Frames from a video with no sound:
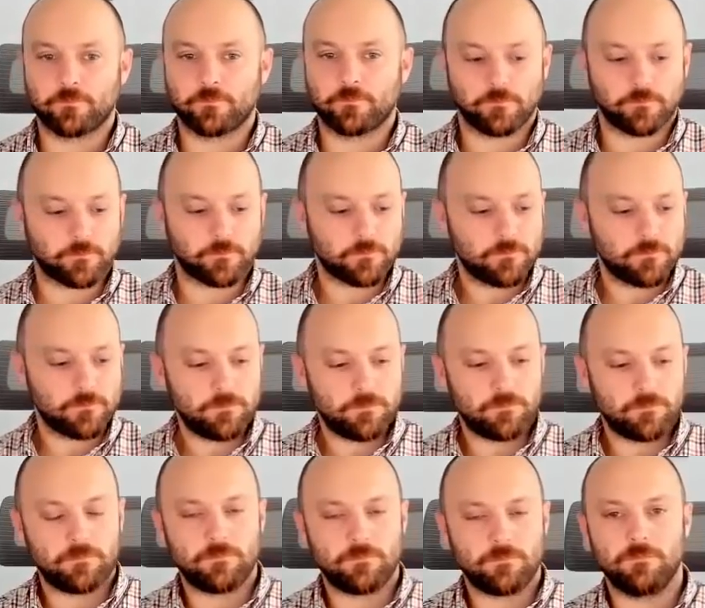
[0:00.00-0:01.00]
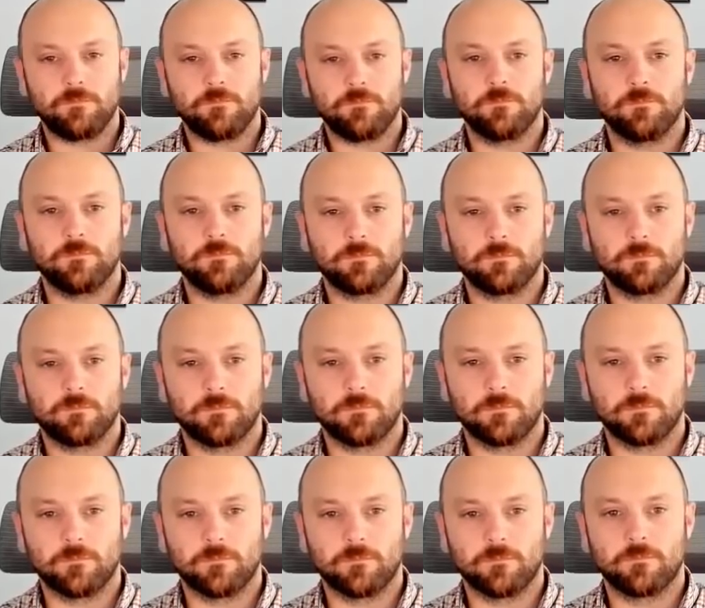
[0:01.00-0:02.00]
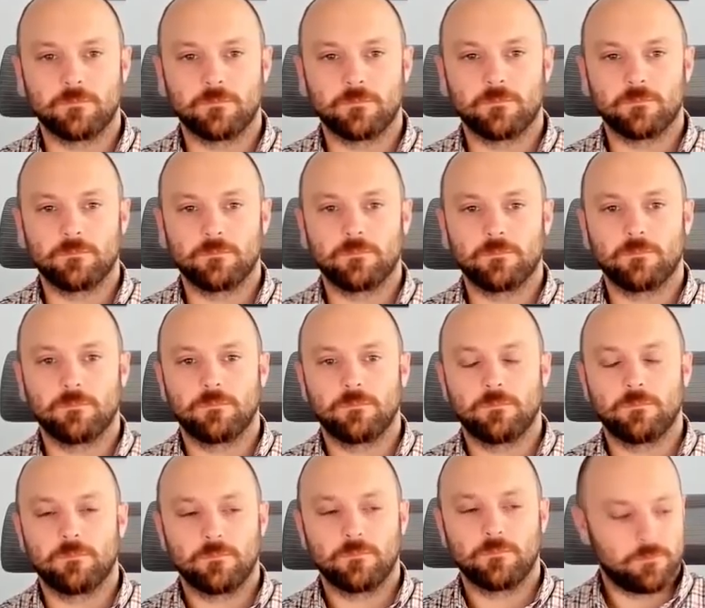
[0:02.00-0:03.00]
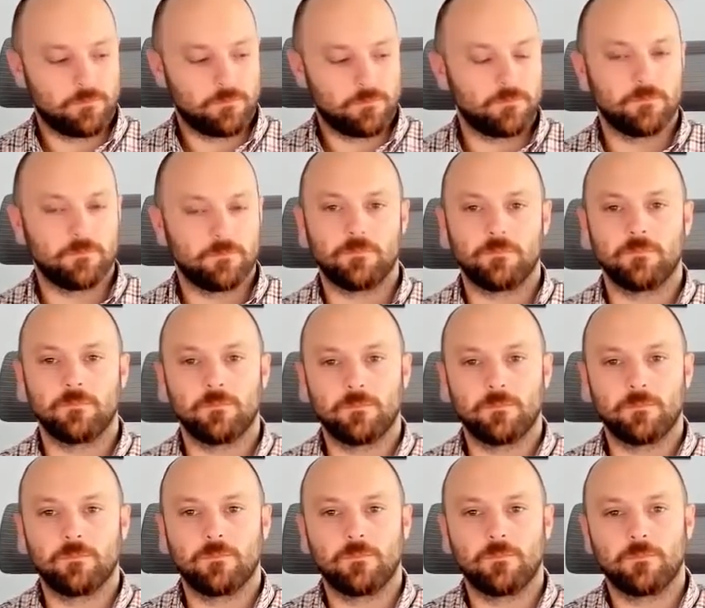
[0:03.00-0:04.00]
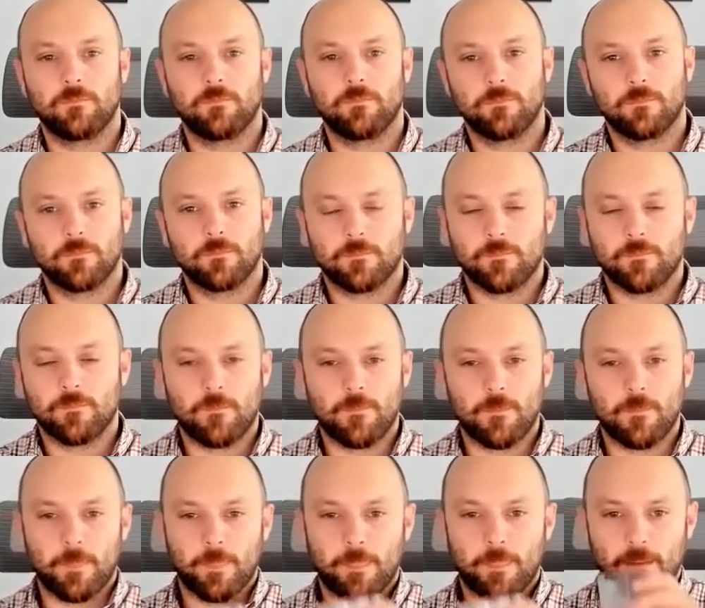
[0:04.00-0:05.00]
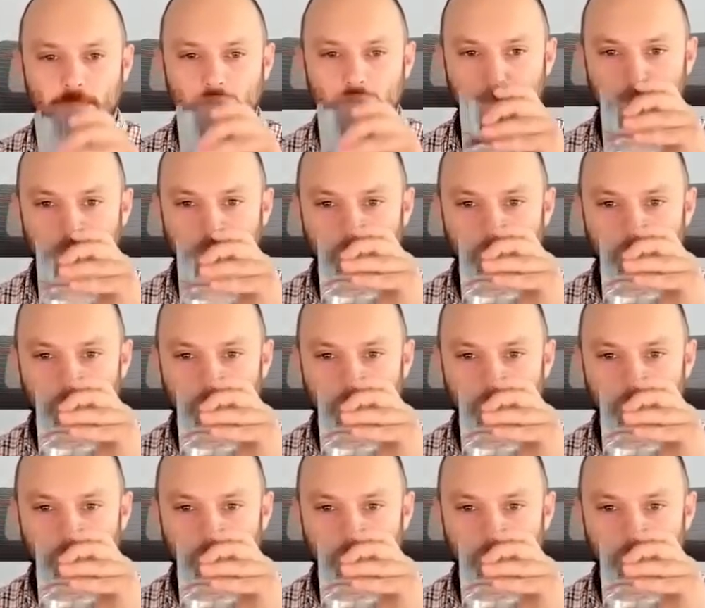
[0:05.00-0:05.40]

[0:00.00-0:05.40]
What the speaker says: The person shown says nothing.